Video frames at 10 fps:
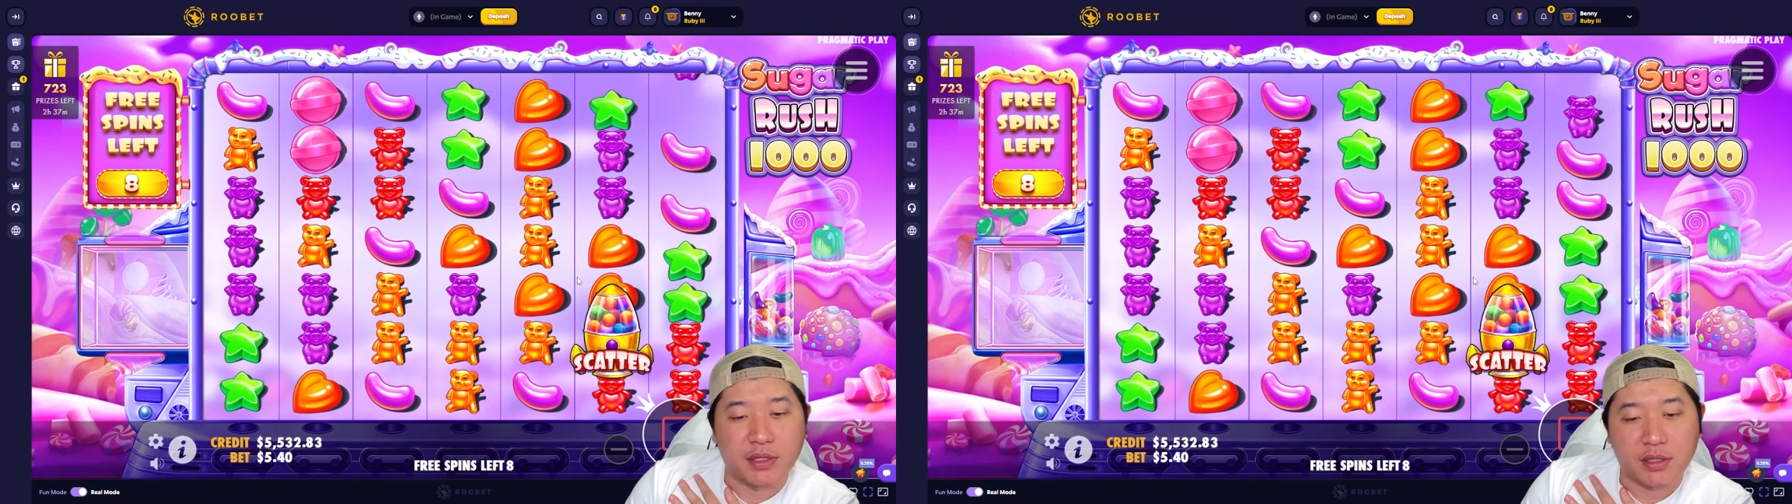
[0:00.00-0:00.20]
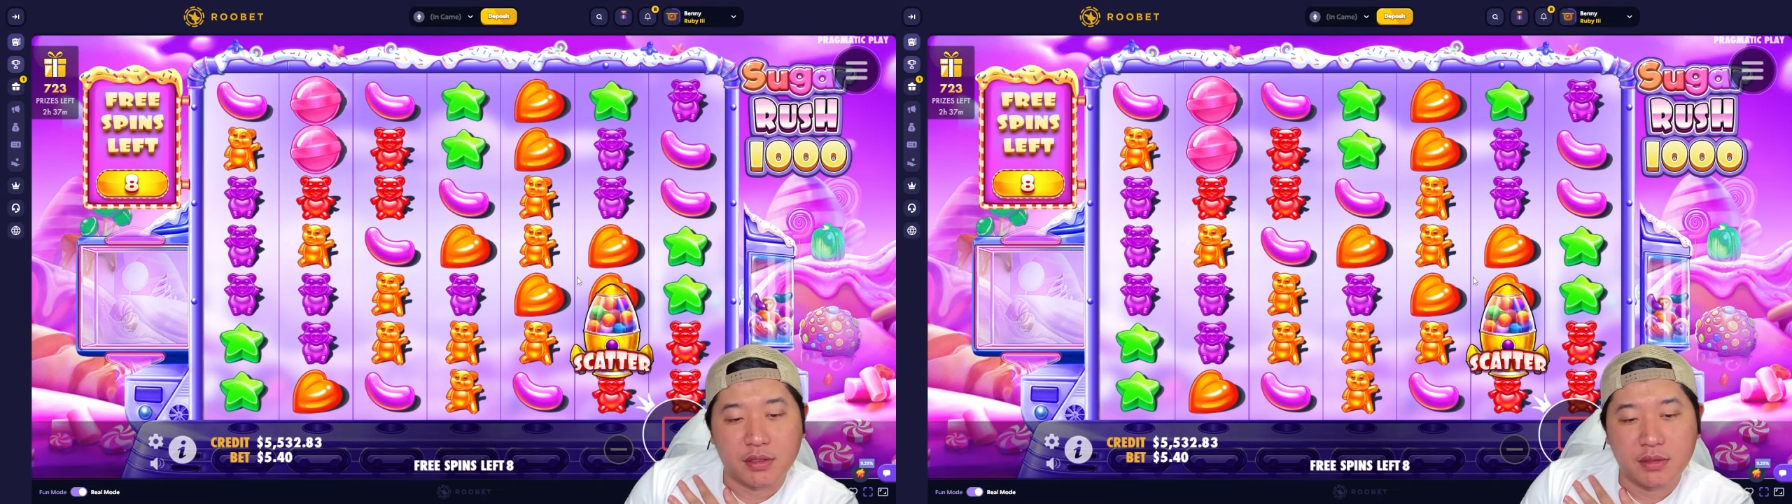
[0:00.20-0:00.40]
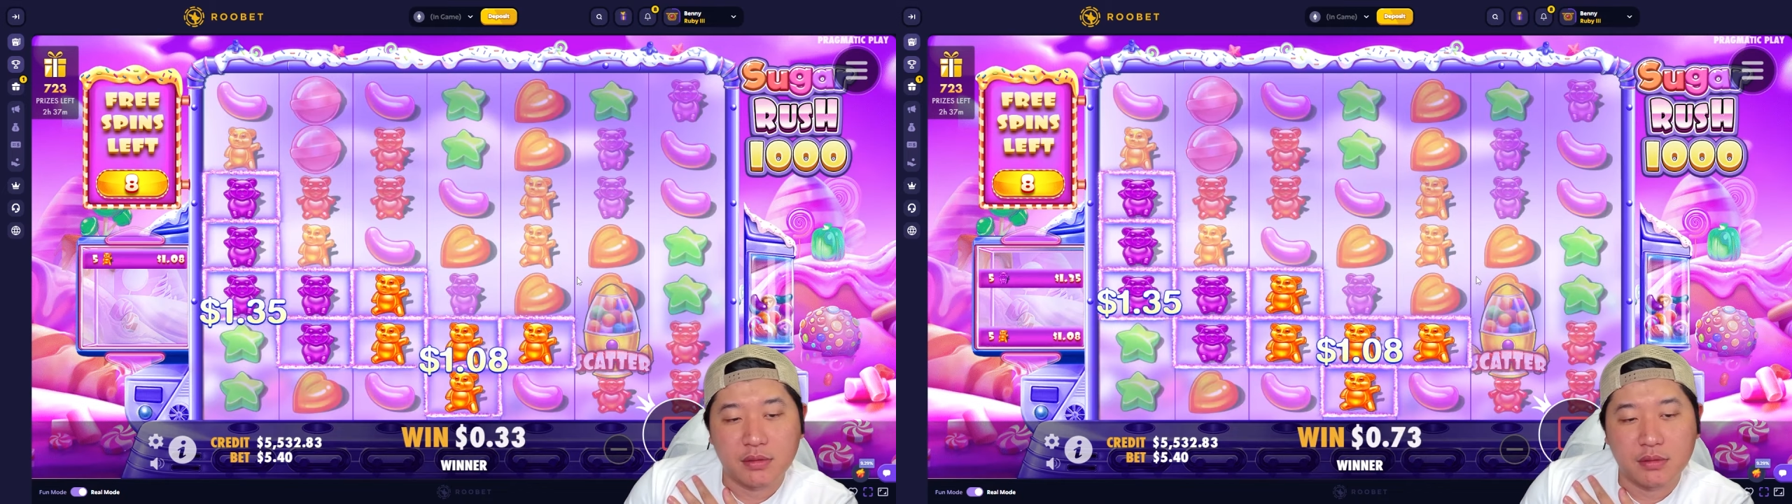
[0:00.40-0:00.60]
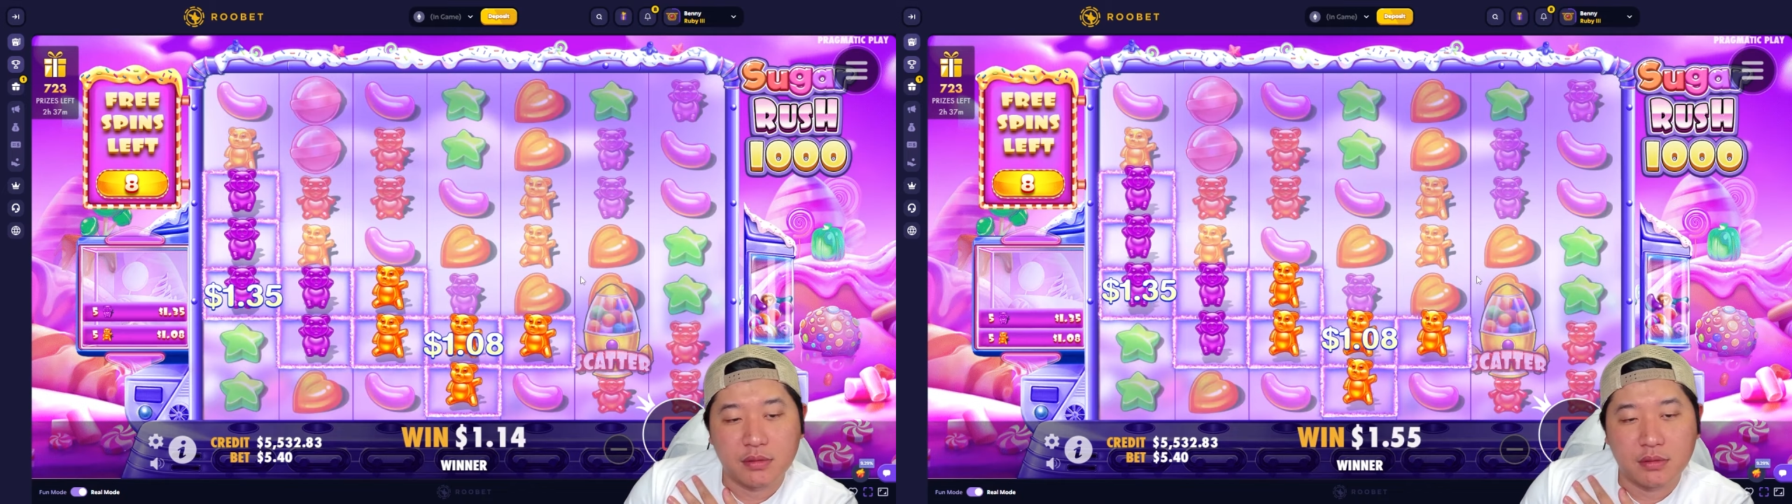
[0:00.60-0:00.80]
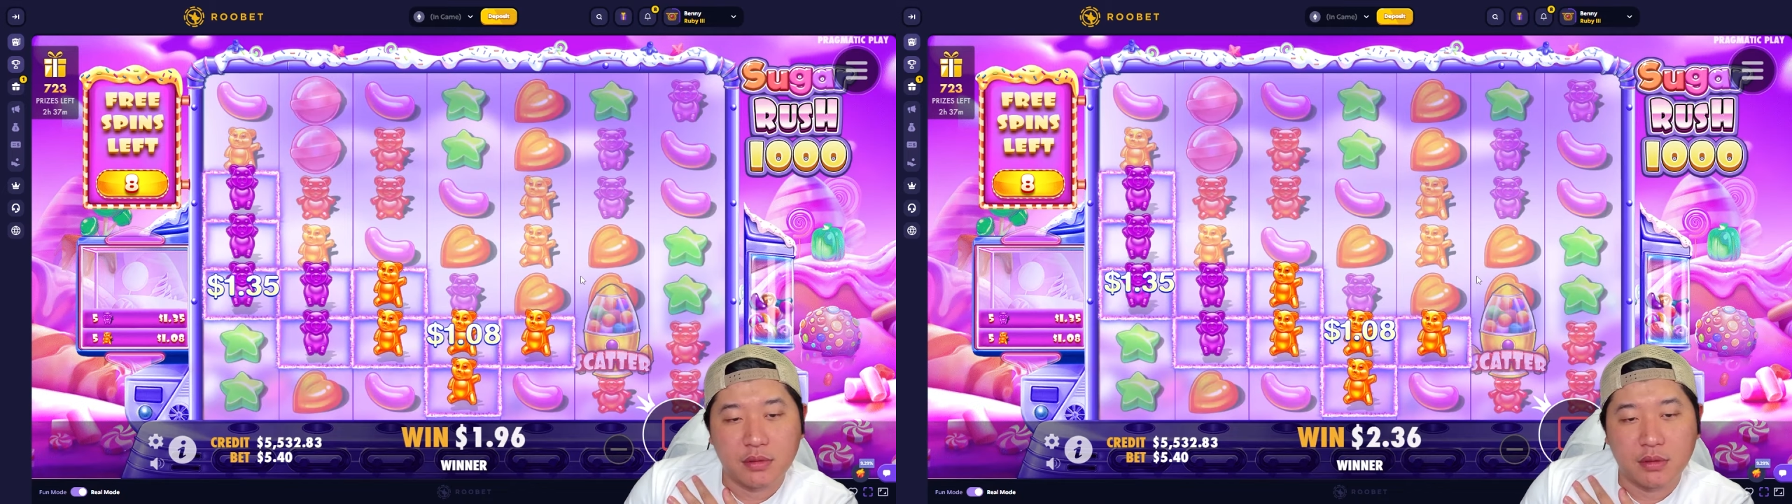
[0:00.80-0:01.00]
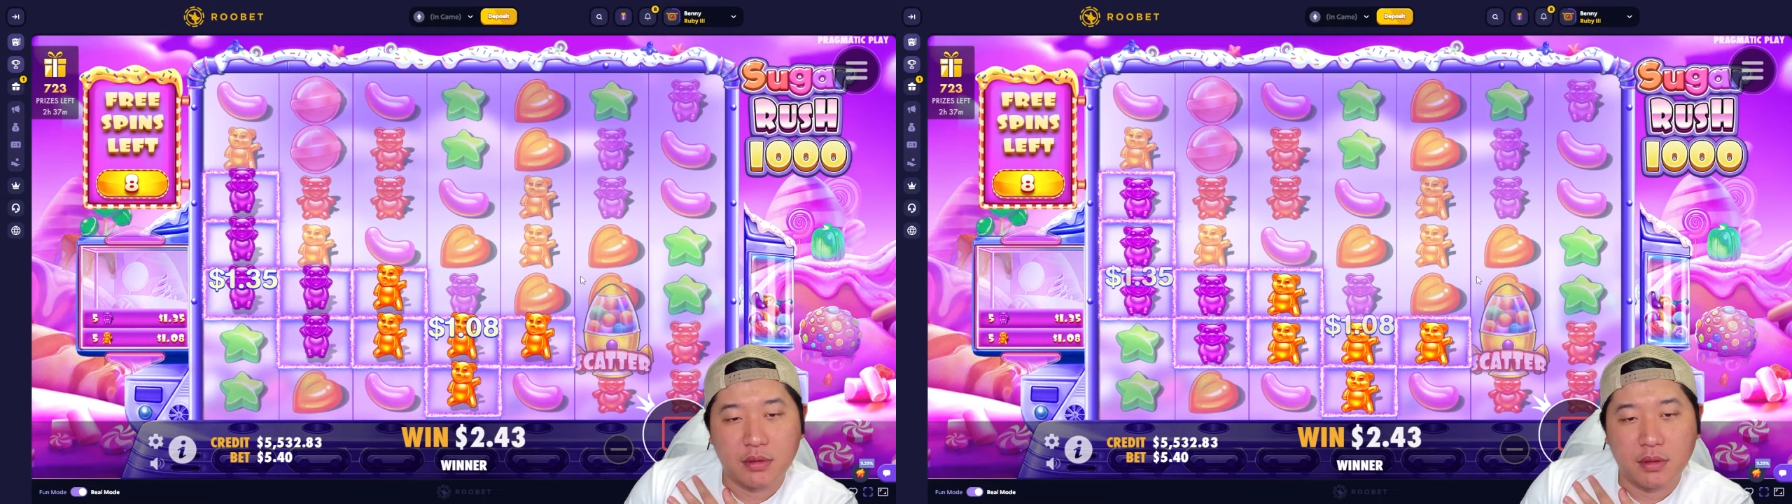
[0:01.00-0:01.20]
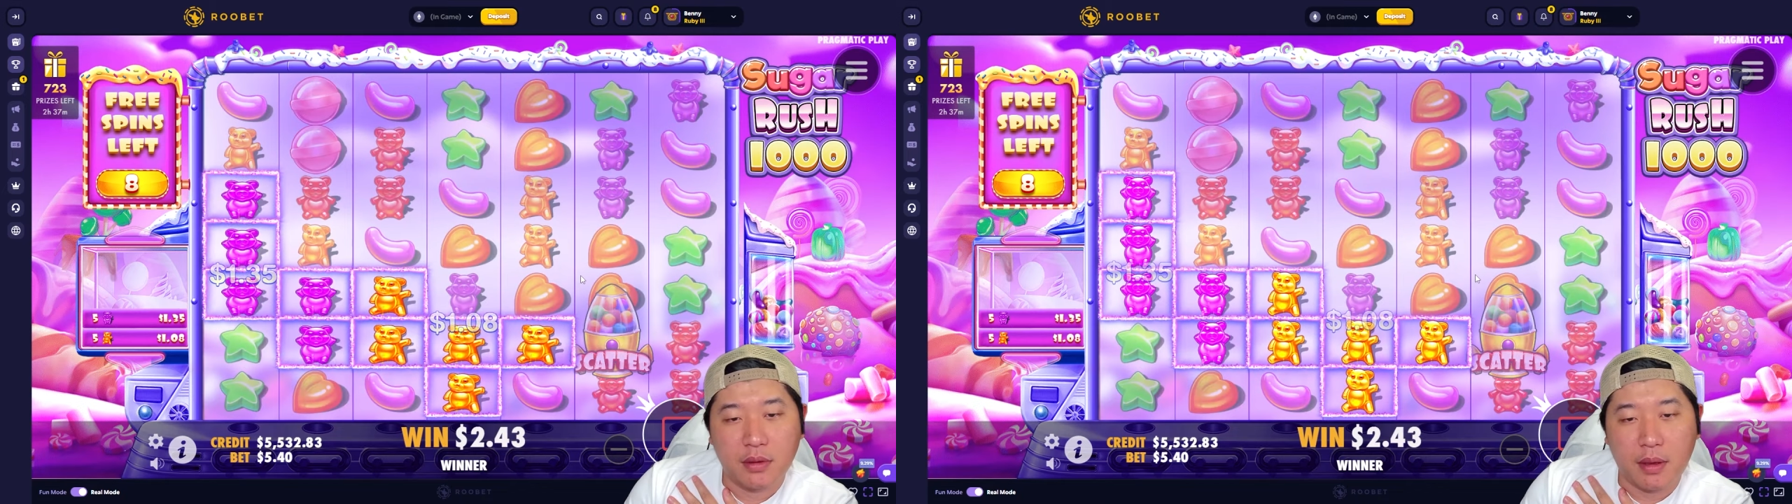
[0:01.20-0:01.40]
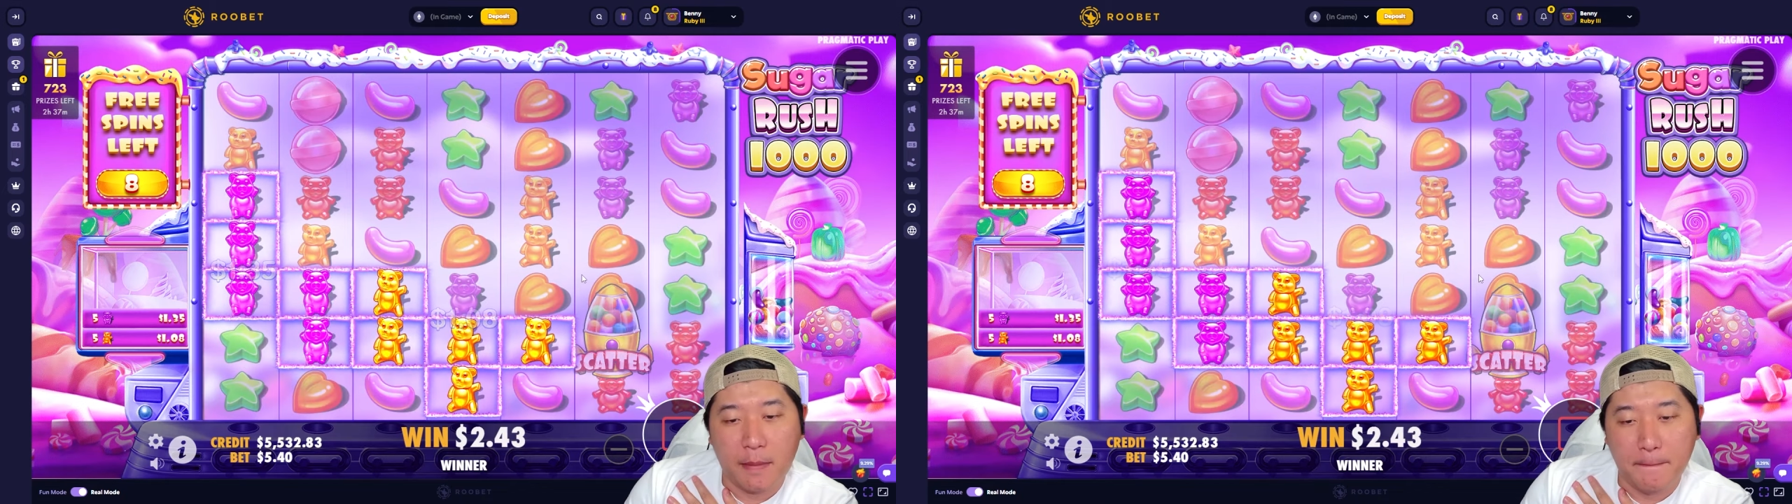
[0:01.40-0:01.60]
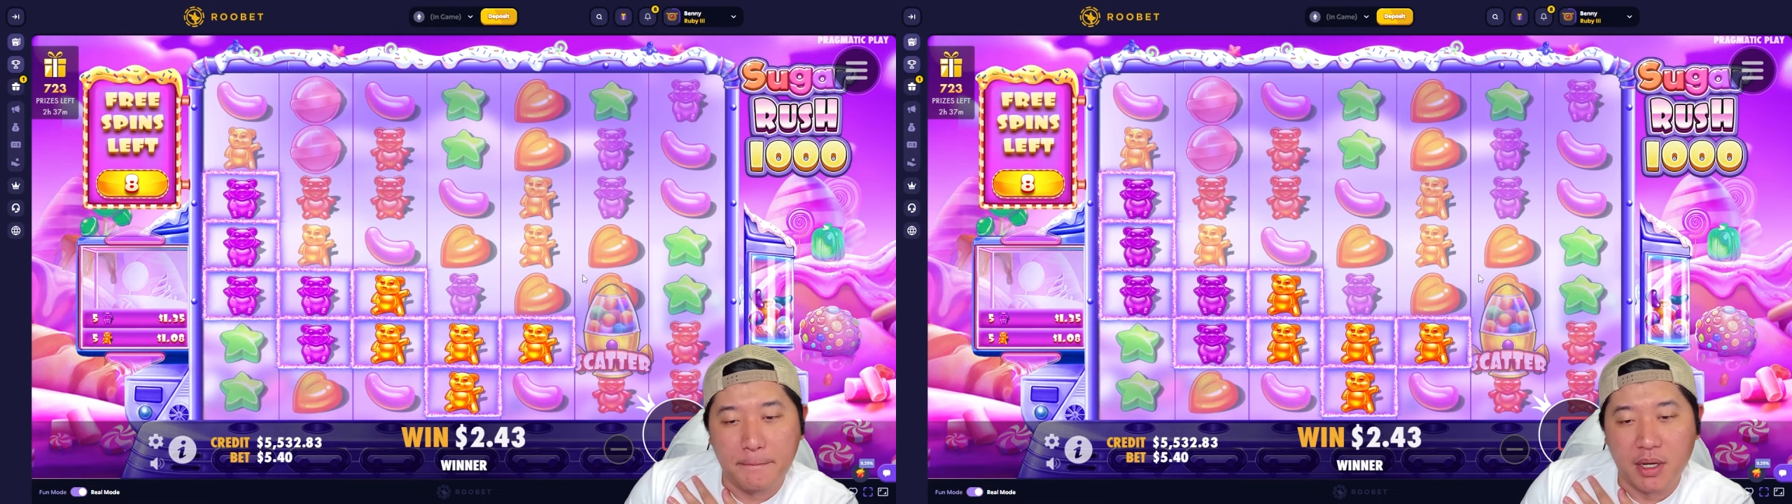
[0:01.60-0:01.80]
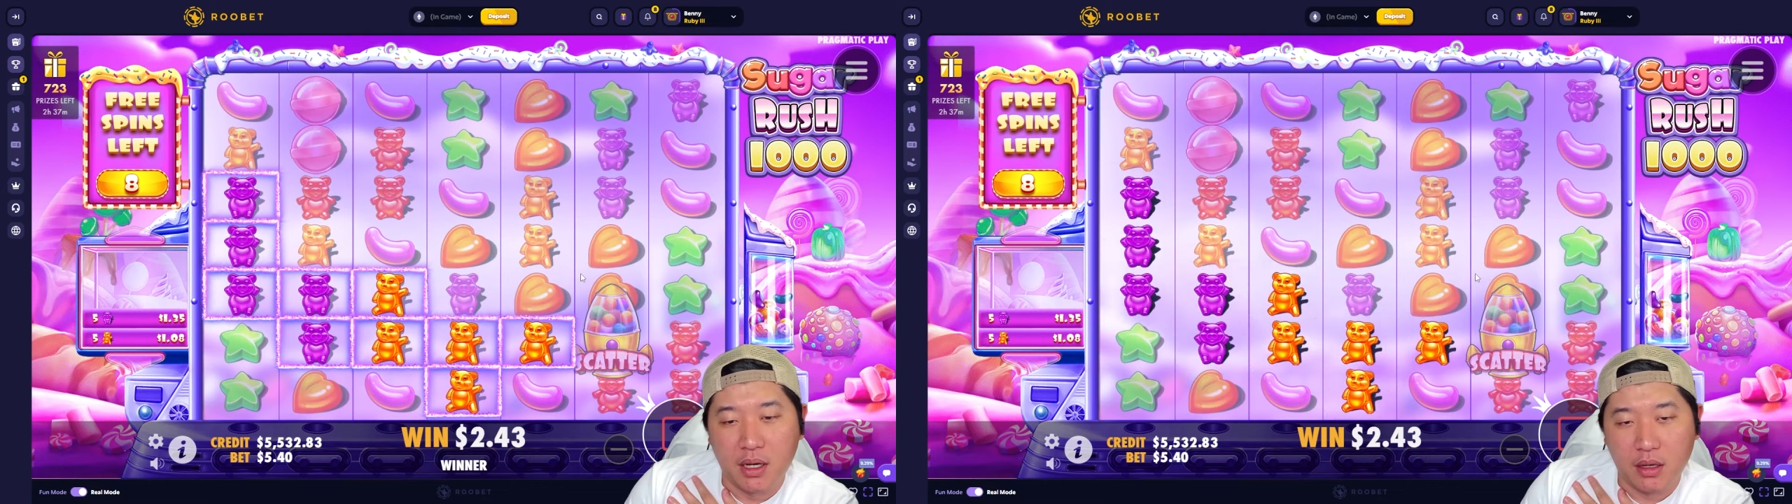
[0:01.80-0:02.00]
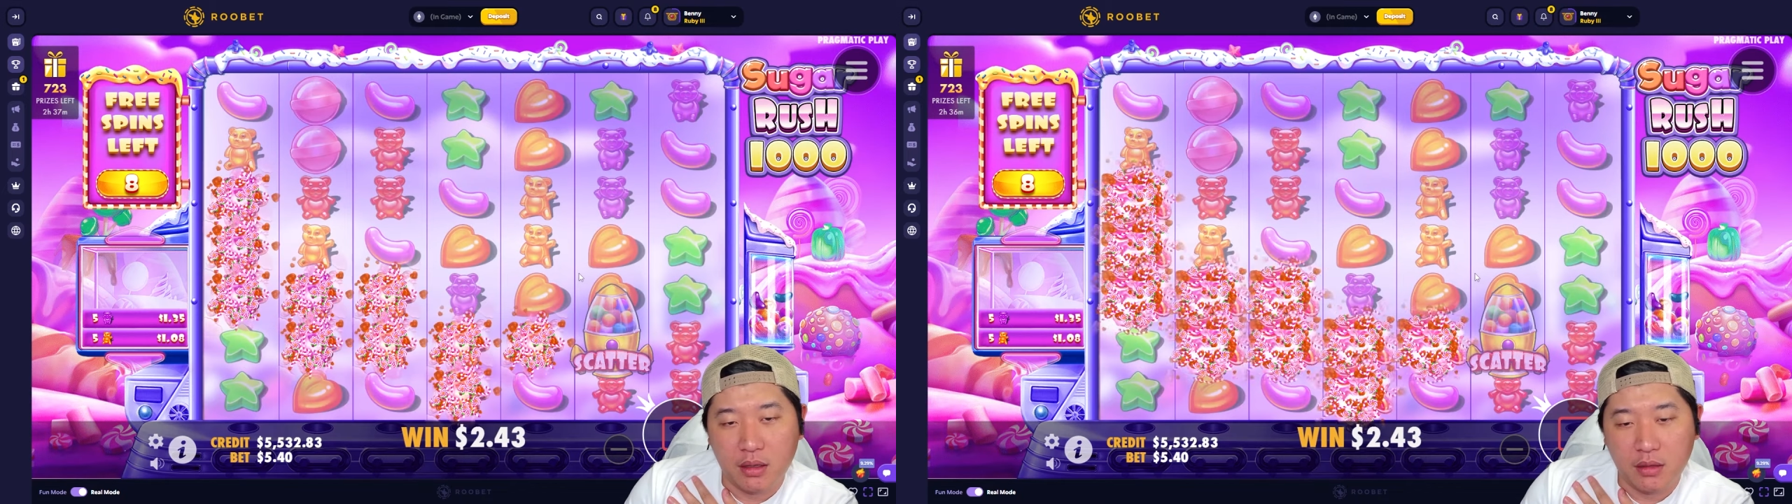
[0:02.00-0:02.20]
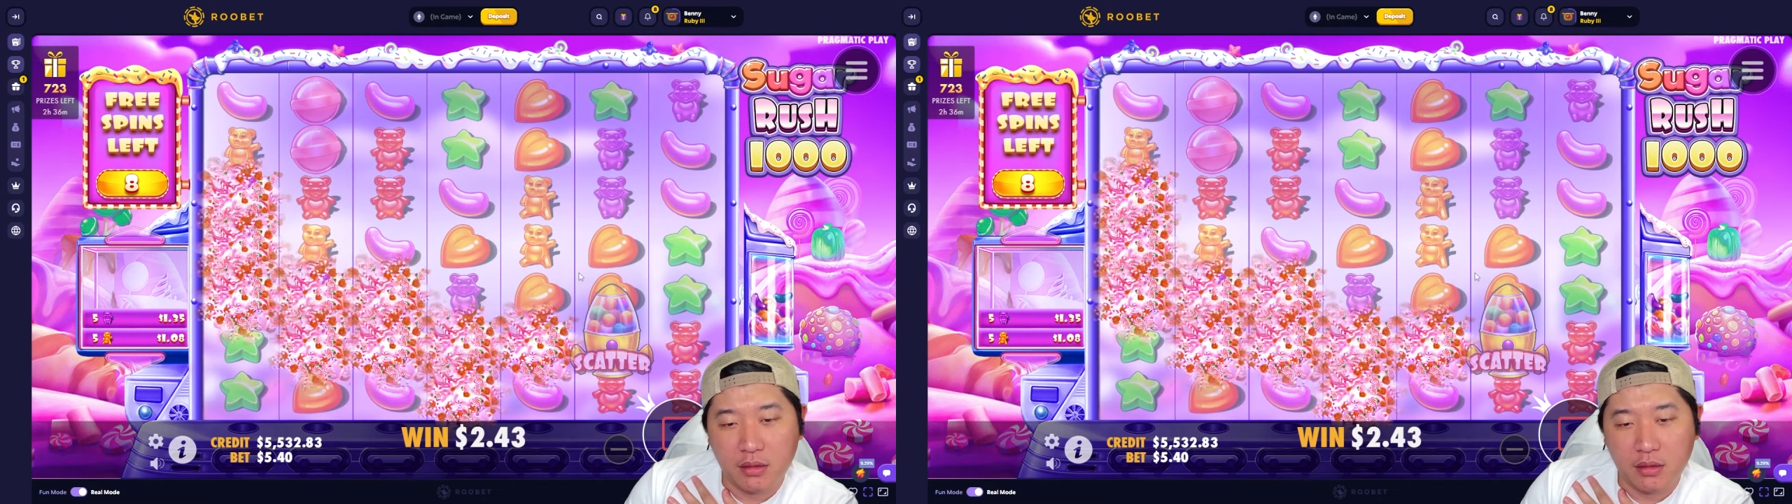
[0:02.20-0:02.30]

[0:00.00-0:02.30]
X. But